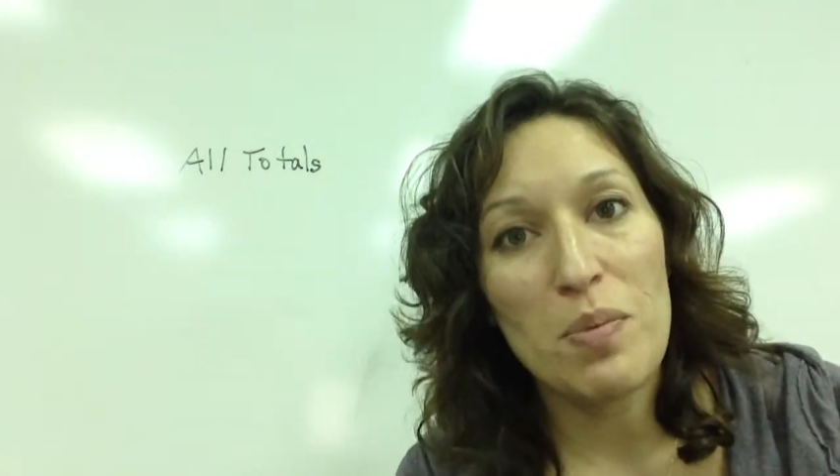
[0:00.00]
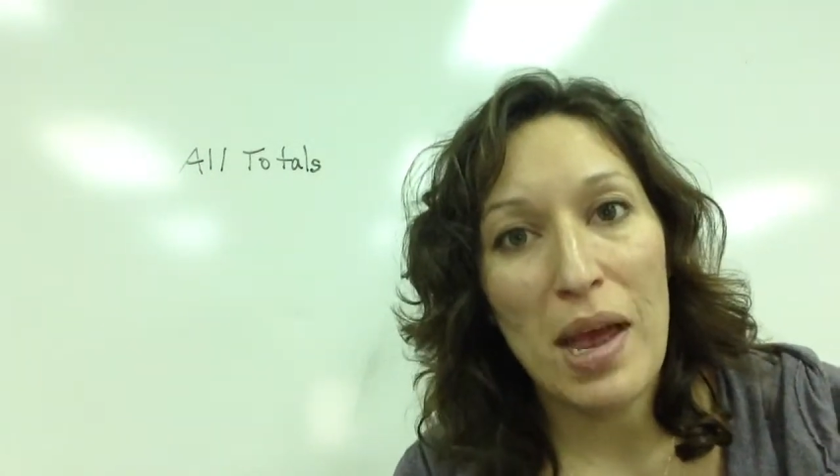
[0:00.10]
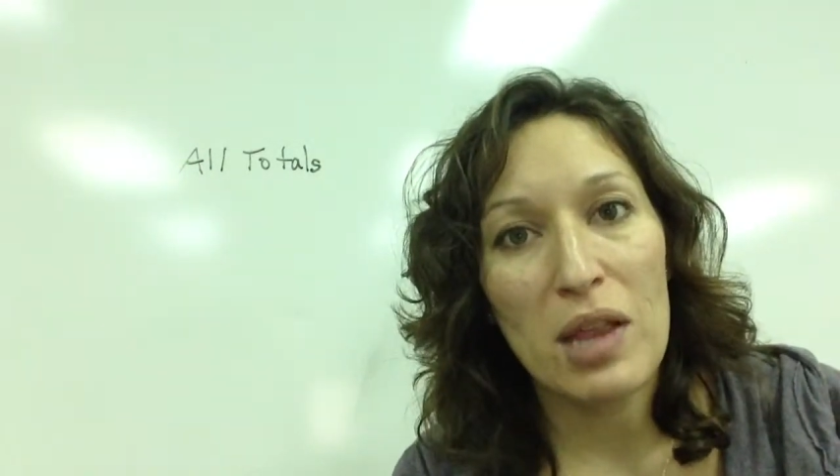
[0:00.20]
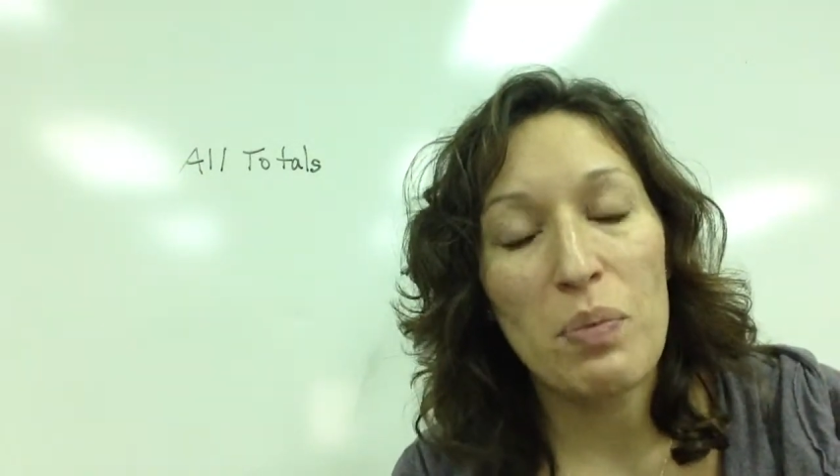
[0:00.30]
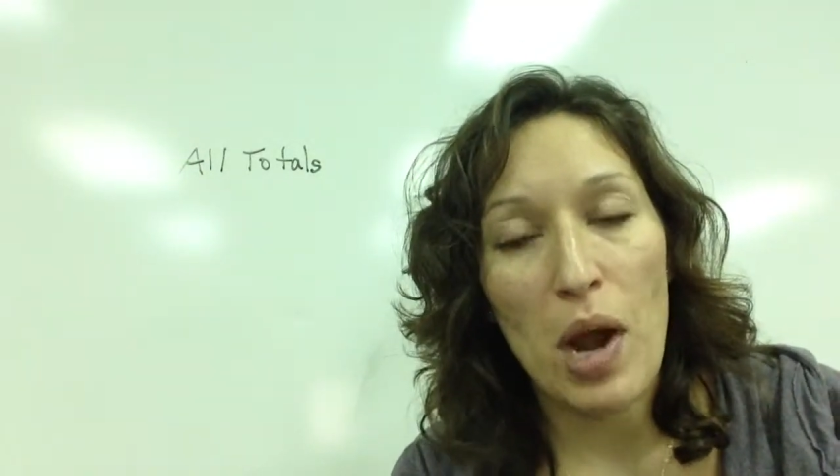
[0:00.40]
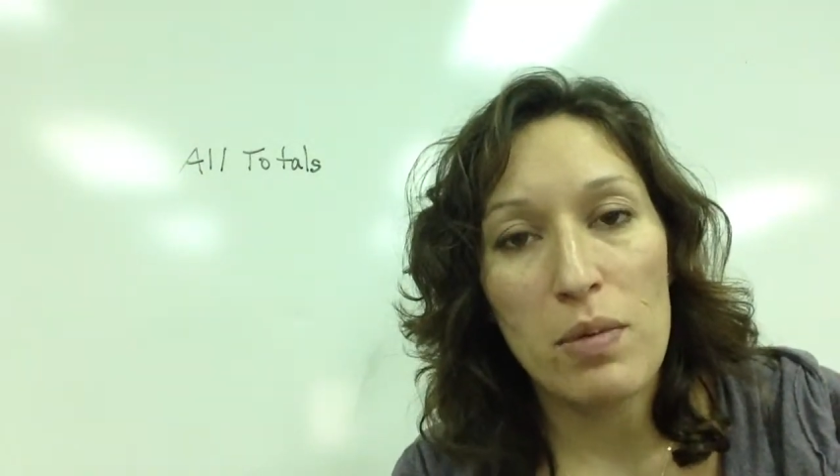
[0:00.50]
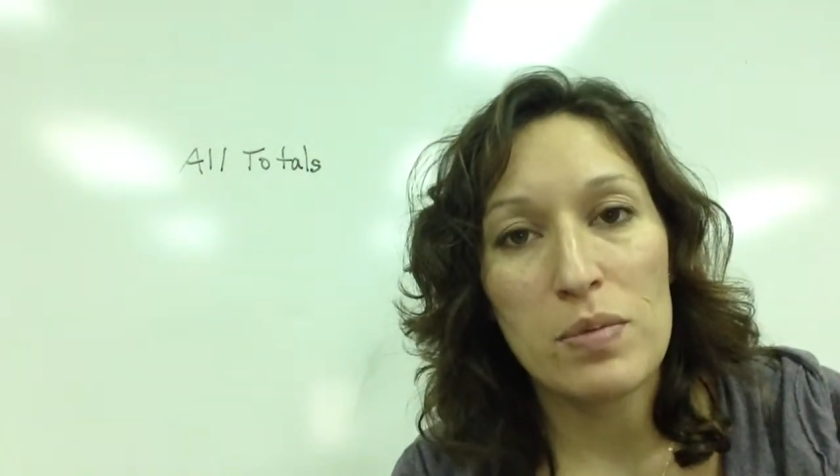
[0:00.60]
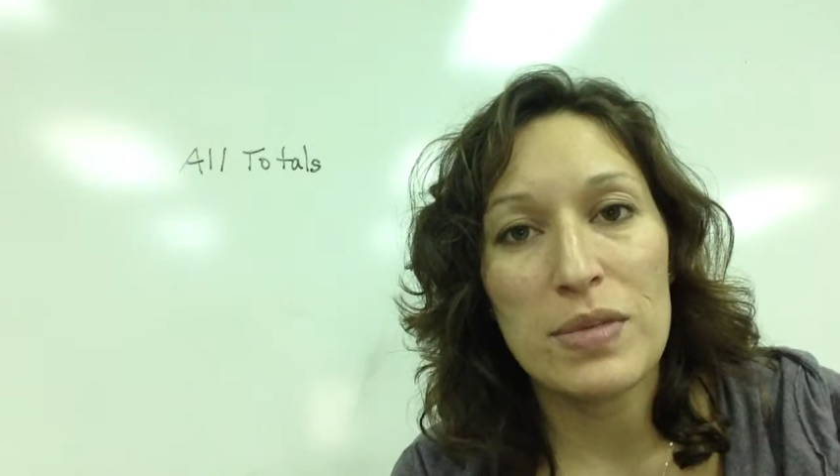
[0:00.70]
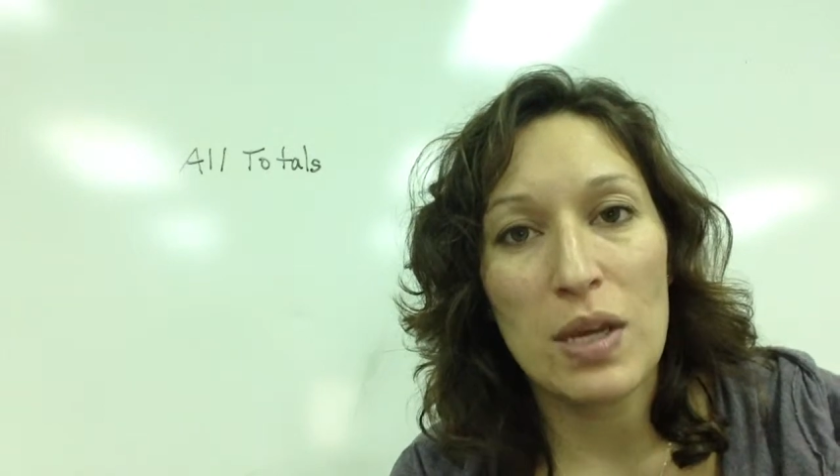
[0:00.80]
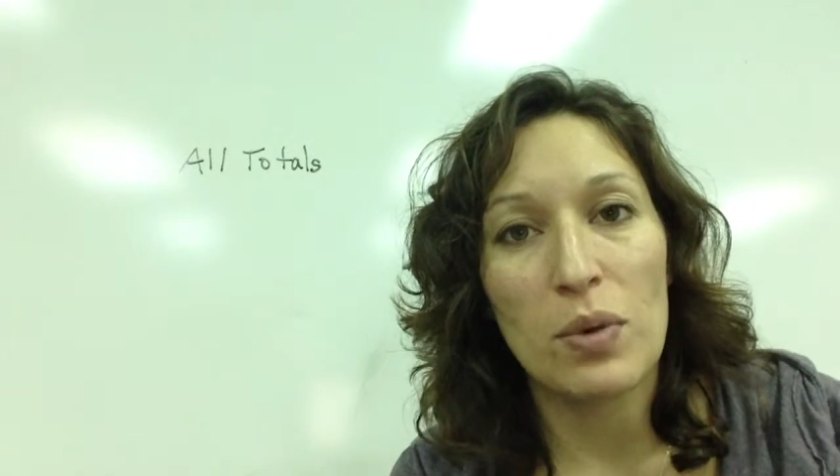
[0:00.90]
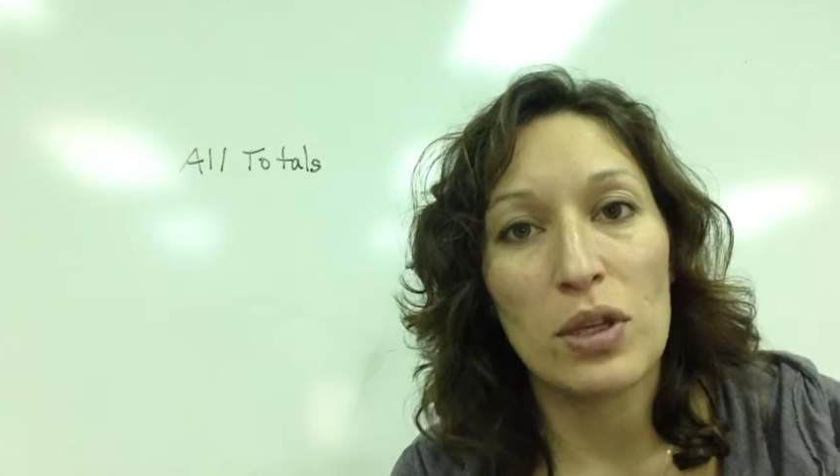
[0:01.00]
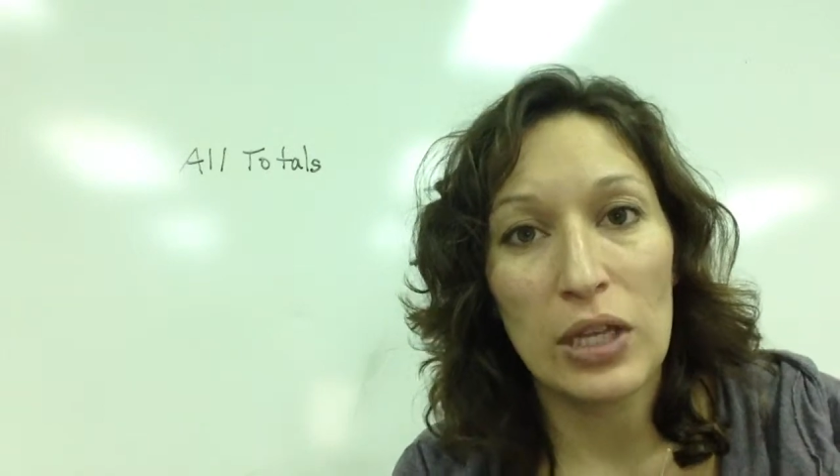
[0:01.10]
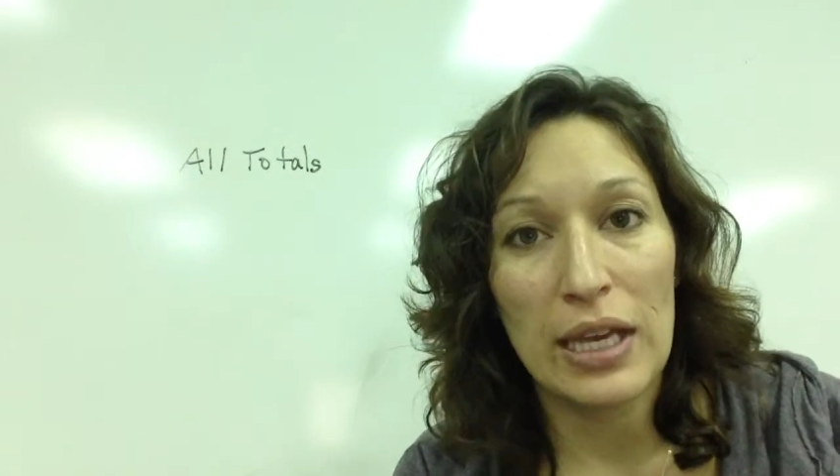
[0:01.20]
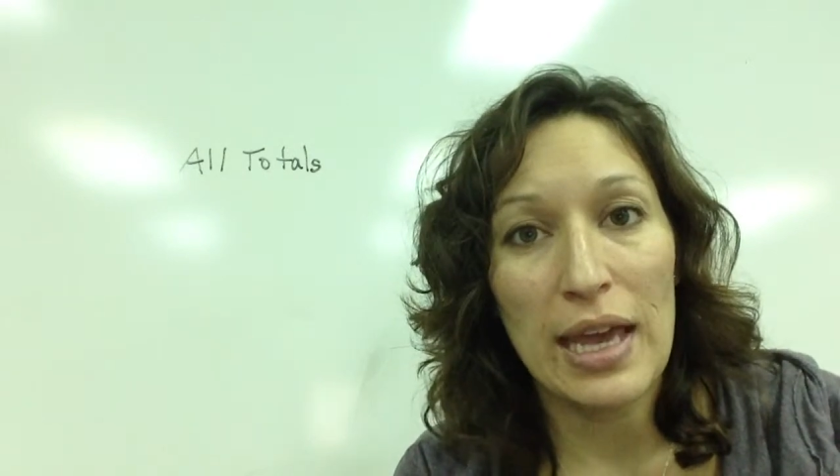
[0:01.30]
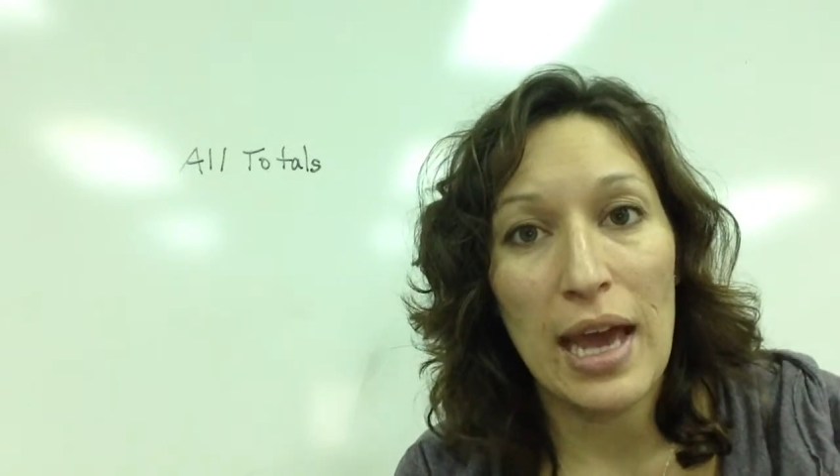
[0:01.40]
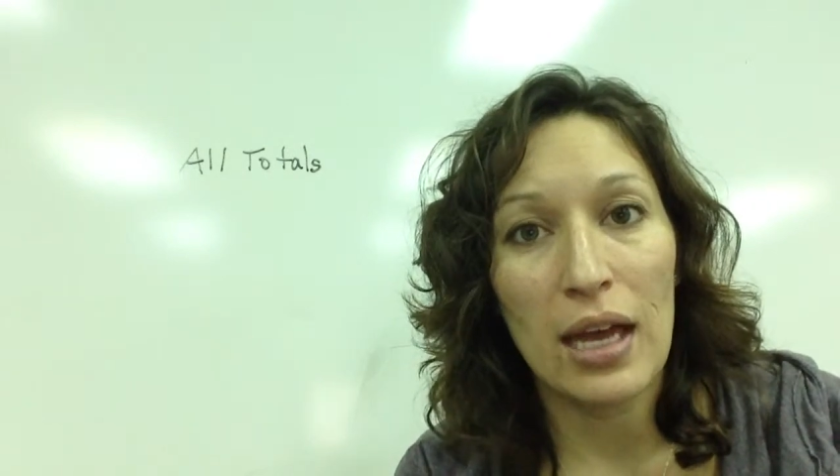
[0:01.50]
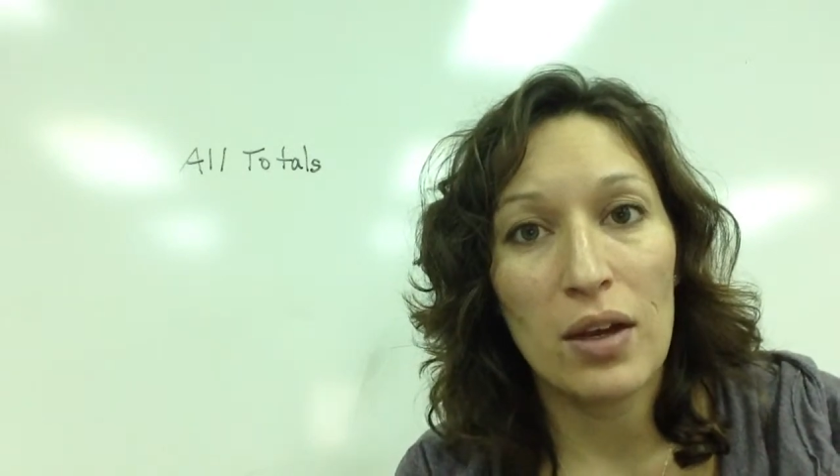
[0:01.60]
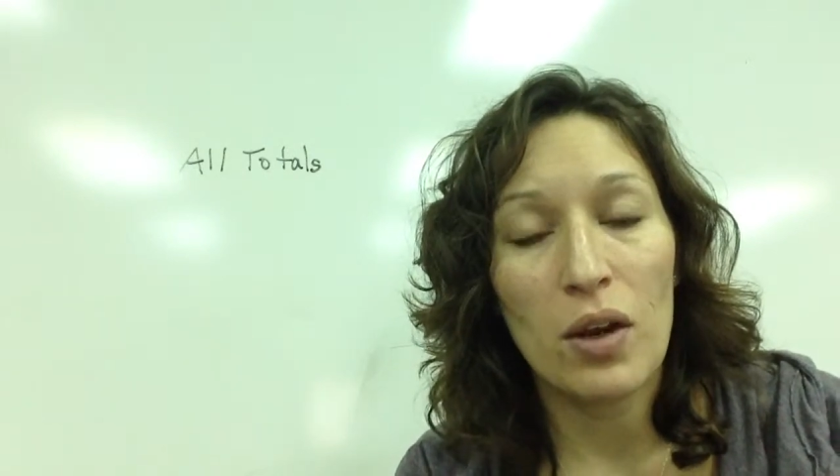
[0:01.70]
math problems that we're looking at.